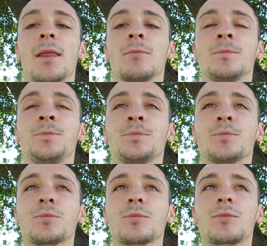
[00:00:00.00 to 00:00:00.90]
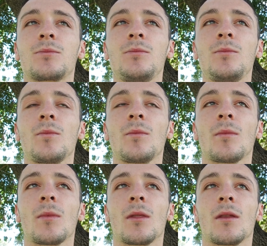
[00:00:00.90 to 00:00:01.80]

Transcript: Nobody speaks.